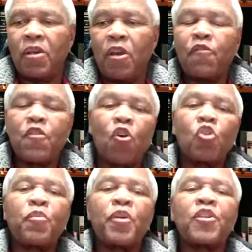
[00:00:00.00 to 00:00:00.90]
If you're
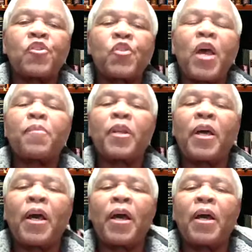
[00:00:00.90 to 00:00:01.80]
going to be a
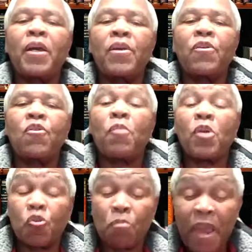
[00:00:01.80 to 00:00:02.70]
disciple, you
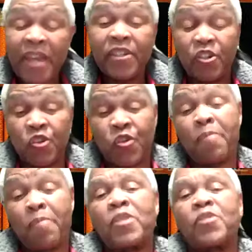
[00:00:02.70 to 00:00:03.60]
must make
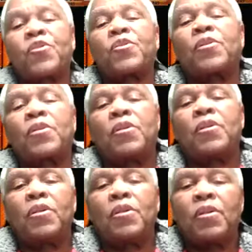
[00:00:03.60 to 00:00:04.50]
disciples.
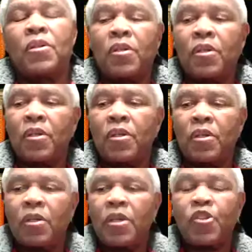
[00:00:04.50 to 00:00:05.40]

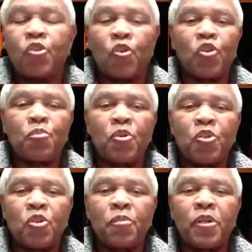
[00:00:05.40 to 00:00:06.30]
It's your
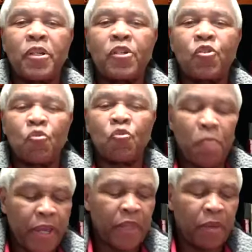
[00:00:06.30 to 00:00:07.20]
responsibility to
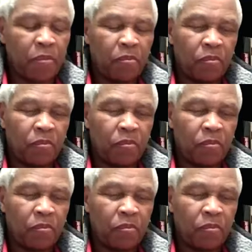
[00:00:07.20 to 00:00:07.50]
make them.